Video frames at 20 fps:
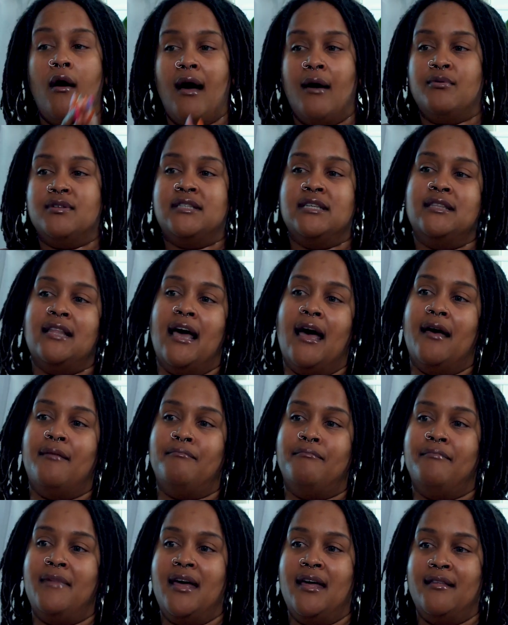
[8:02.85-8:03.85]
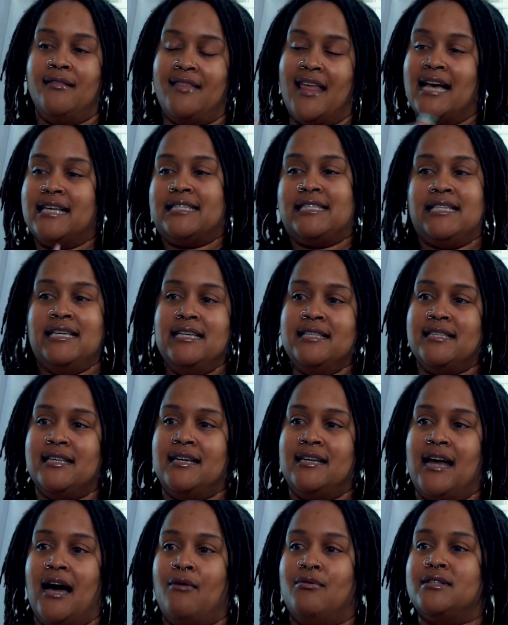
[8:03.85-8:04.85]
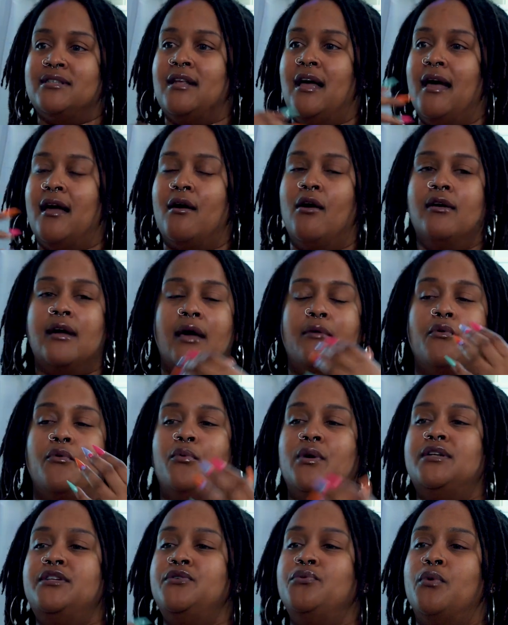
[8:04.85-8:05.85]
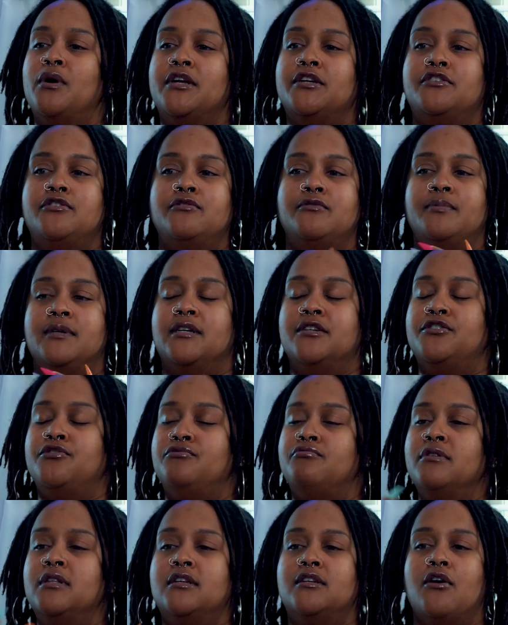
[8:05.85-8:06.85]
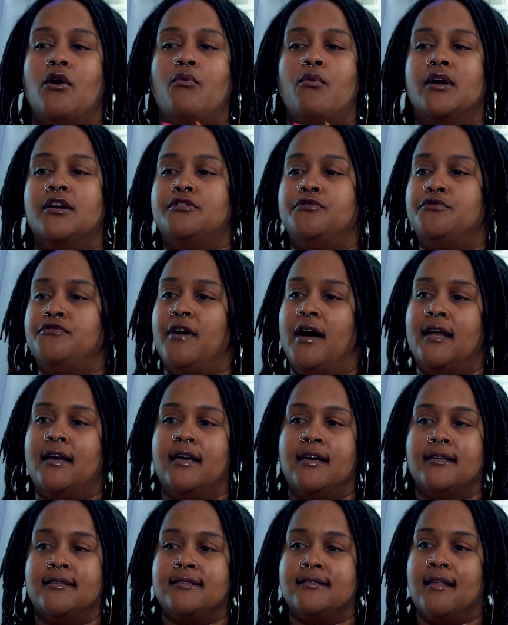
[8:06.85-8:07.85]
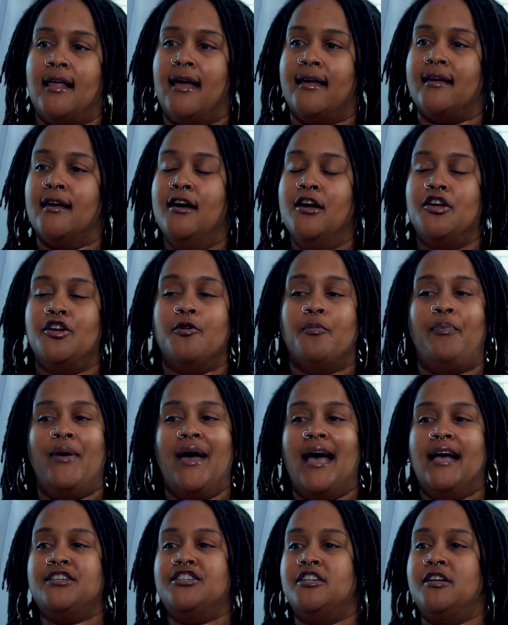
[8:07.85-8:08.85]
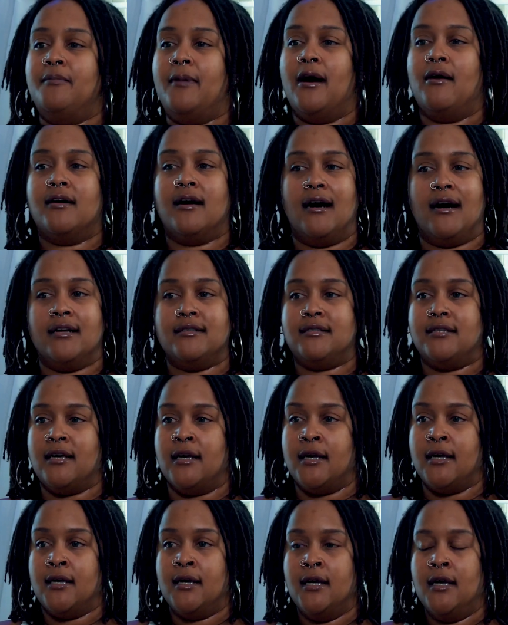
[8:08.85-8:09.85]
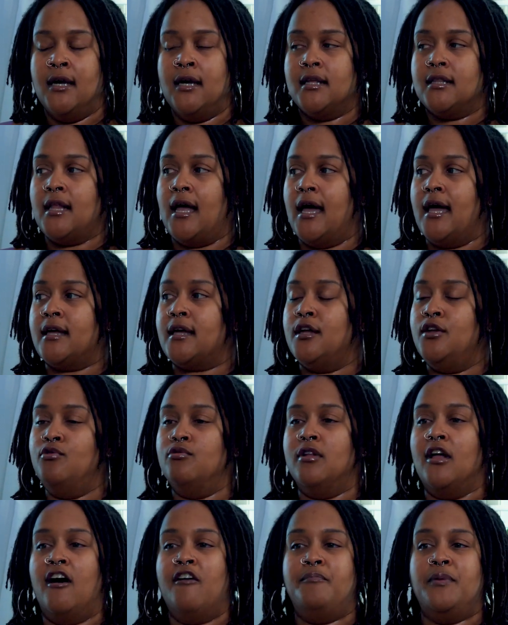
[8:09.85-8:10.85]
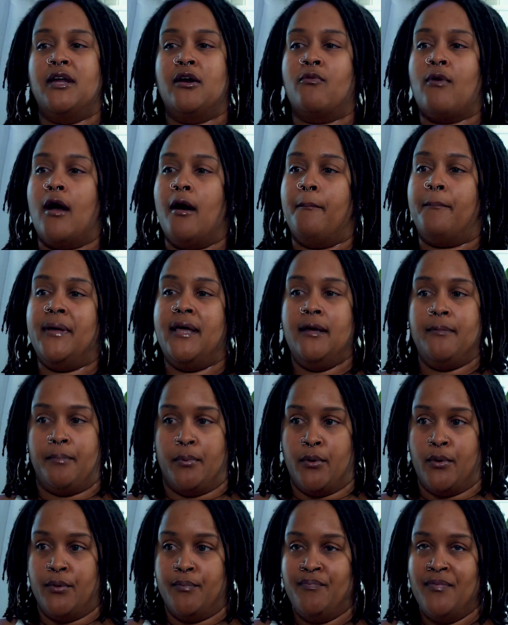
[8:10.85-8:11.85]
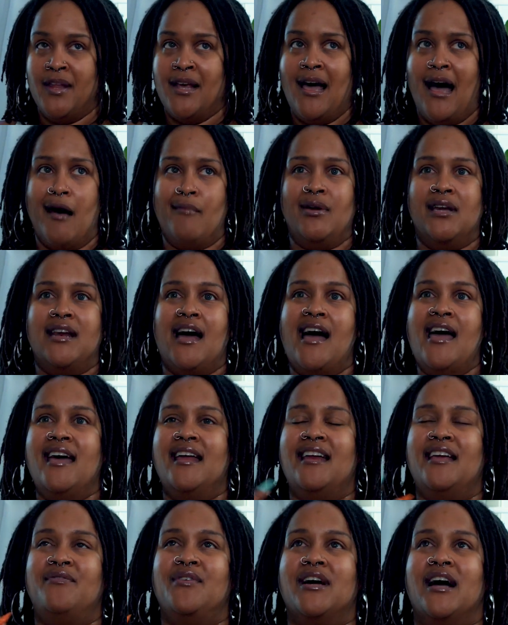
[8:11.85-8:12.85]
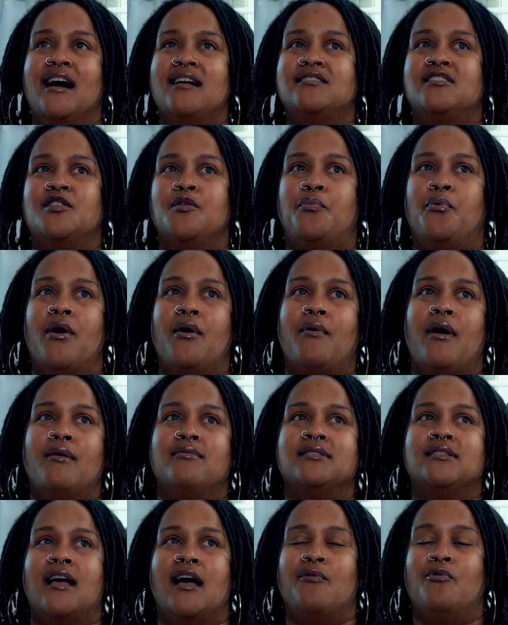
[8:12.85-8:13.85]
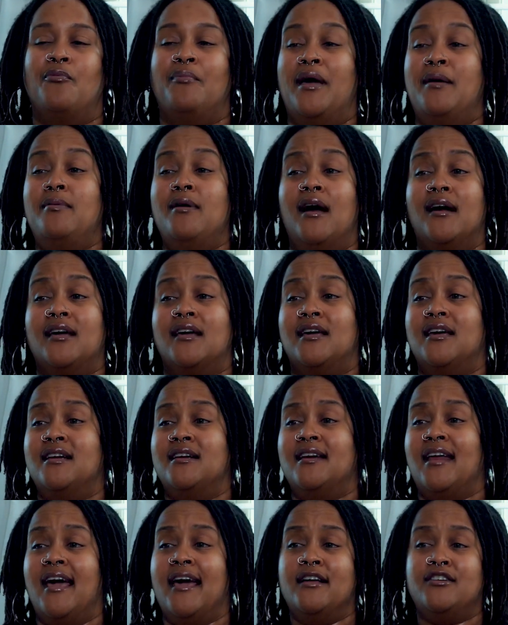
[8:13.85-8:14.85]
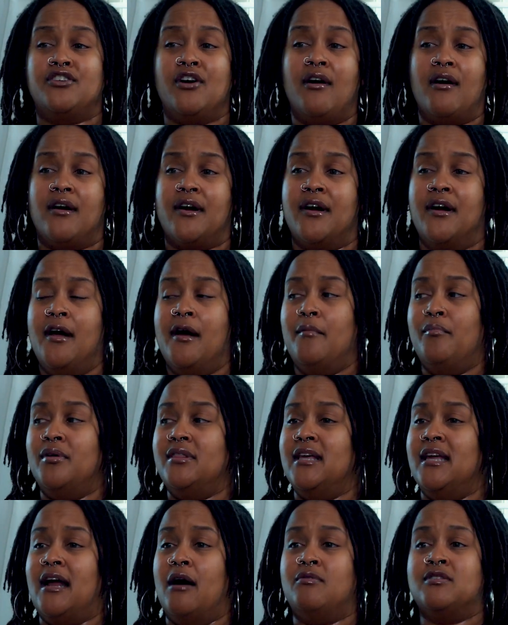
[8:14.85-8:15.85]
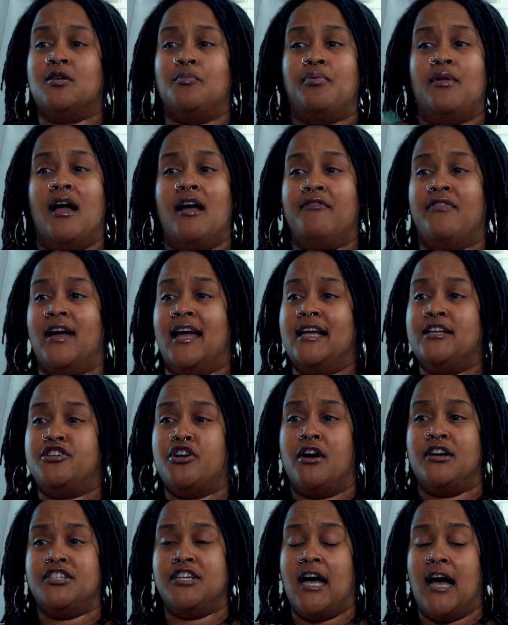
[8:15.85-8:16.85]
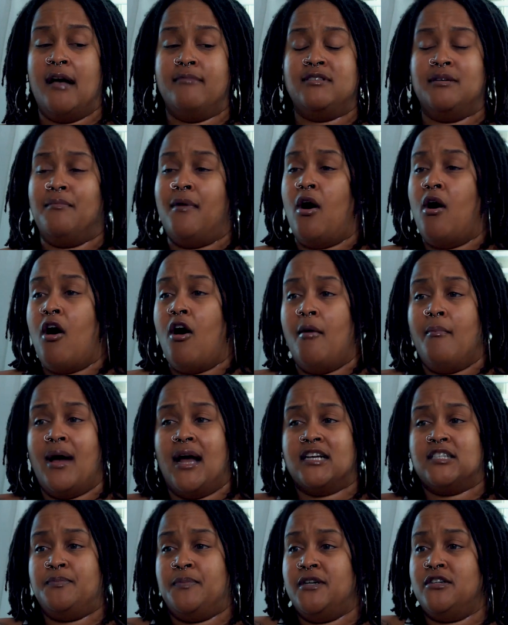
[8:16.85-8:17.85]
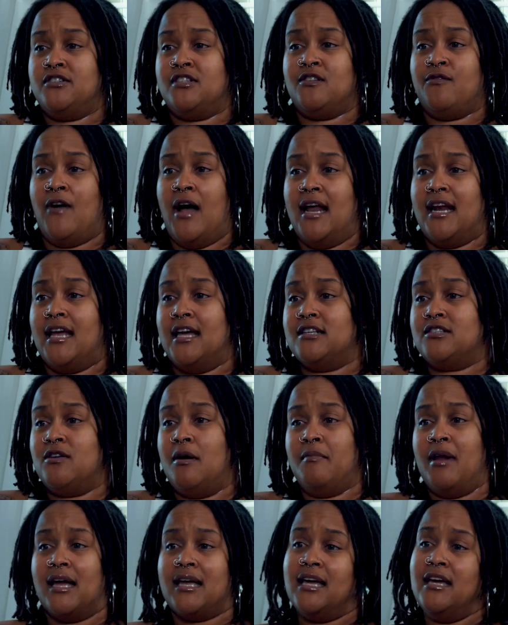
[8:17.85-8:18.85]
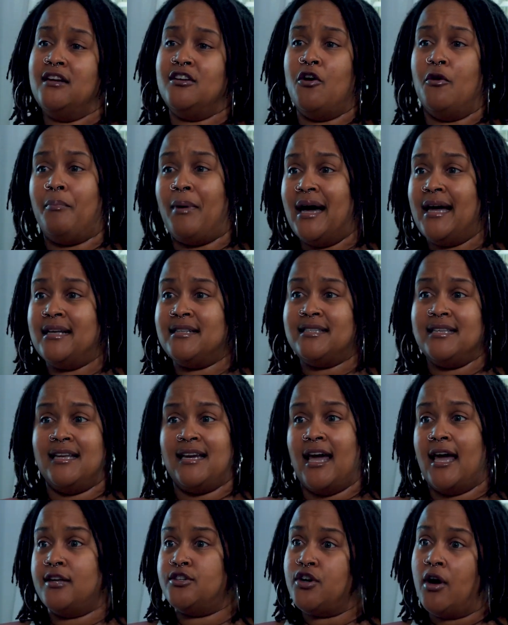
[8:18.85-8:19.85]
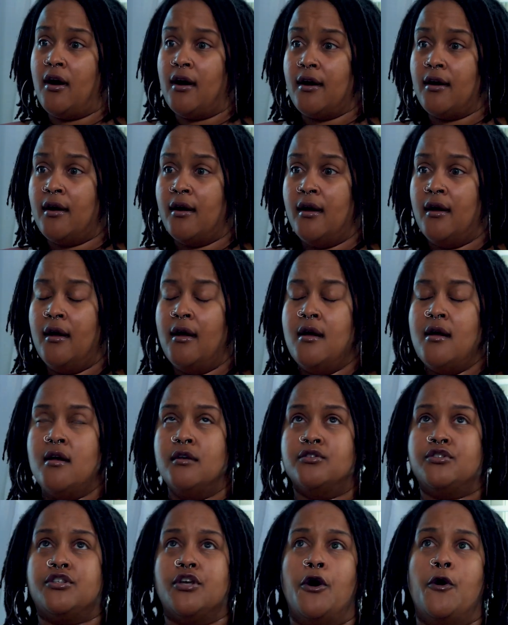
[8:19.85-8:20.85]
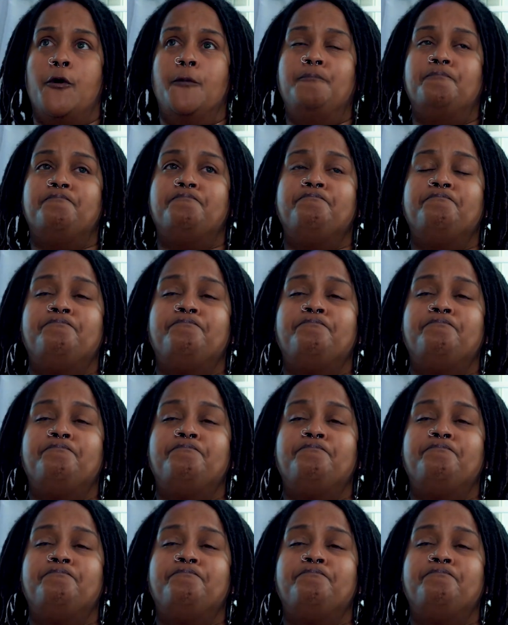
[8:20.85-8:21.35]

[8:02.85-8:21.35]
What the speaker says: I was in that season, I was like, okay, well, what do you want to do? Because you really don't want to do finance. Like, you're passionate about content. Like, you love being around people. I mean, I hadn't even gotten to the point where I was like, well, maybe I could get into HR. But then I was applying for HR jobs and all my experience is finance. So I'm not getting no bites in HR. So